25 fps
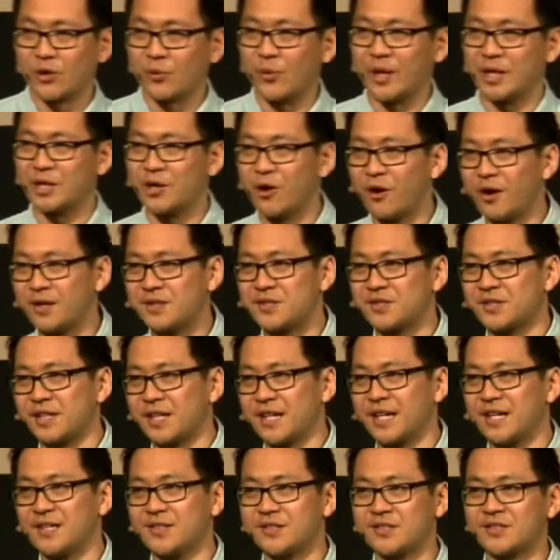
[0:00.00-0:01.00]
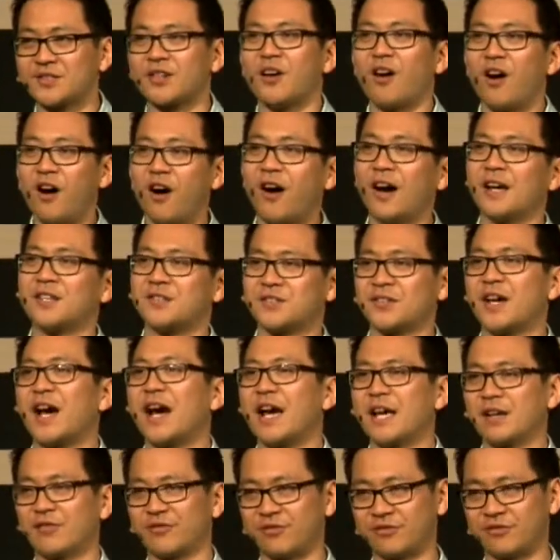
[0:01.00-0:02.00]
where God says, I
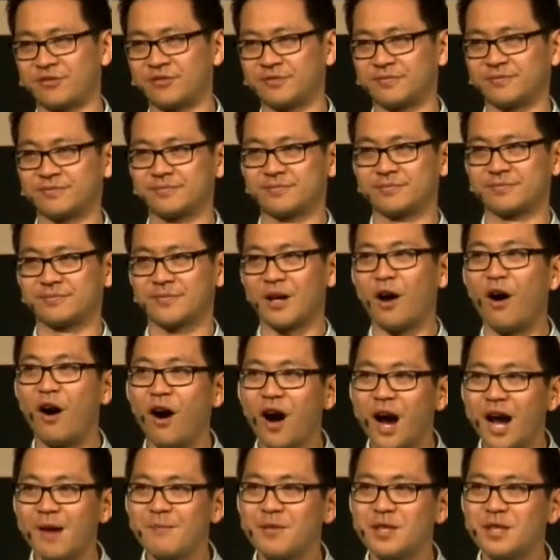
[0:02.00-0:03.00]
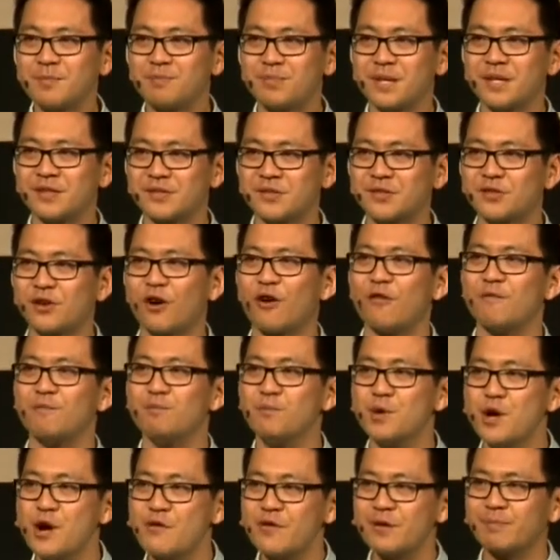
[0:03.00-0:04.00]
save. I'm in the business of
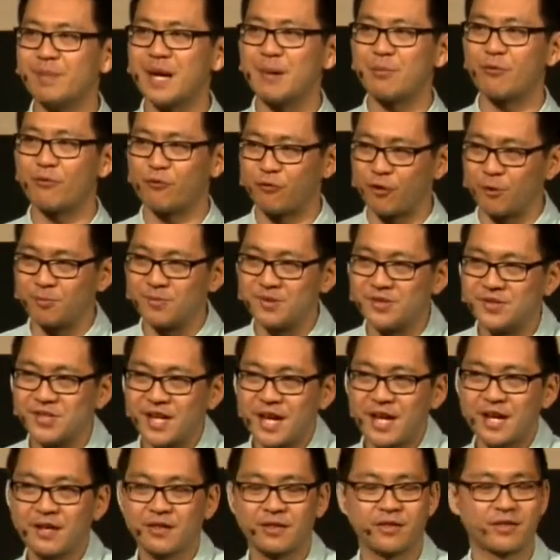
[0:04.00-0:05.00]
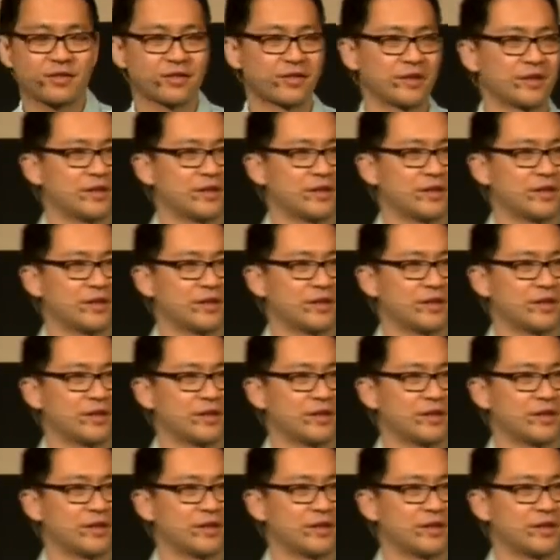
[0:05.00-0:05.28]
moving people from death